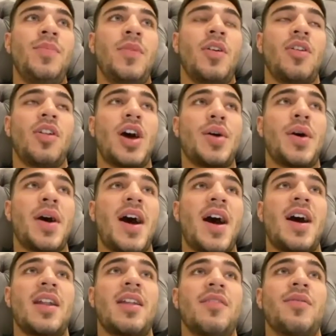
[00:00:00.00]
on how
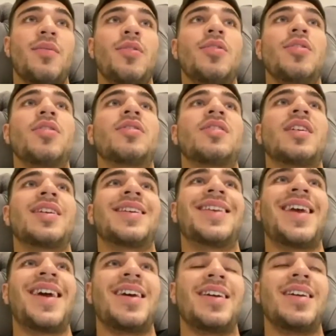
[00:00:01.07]
hard I've worked to
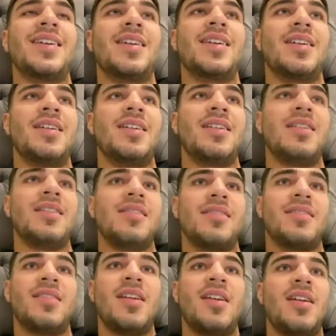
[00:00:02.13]
get here is,
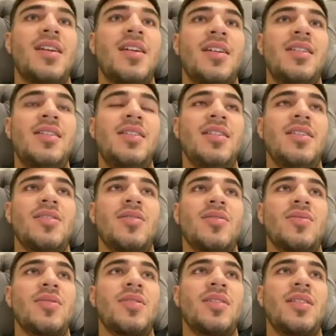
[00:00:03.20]
you know,
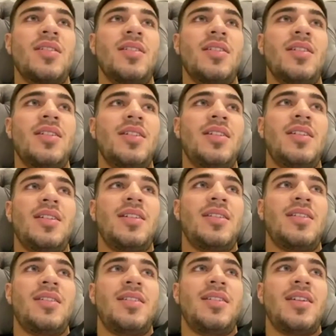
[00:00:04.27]

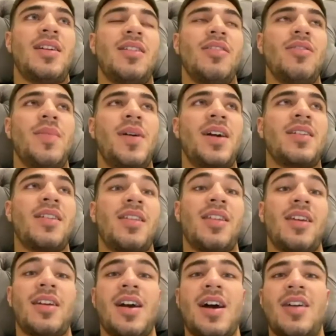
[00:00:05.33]
I look back and
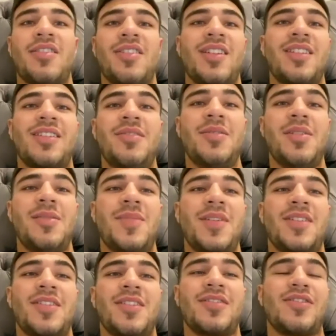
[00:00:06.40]
think, how did I do it?
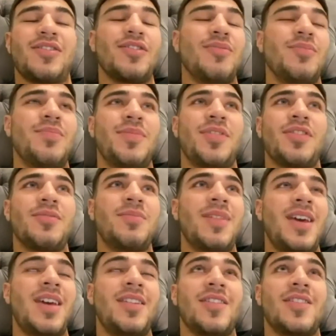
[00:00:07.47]
Because some
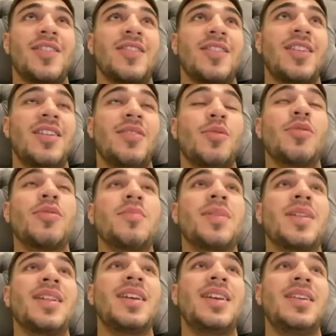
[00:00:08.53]
days, honestly, you wouldn't
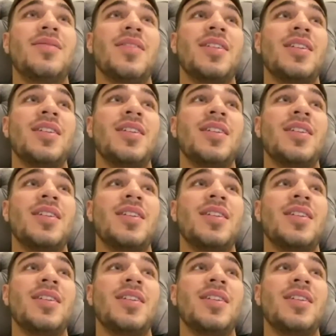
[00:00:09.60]
believe it.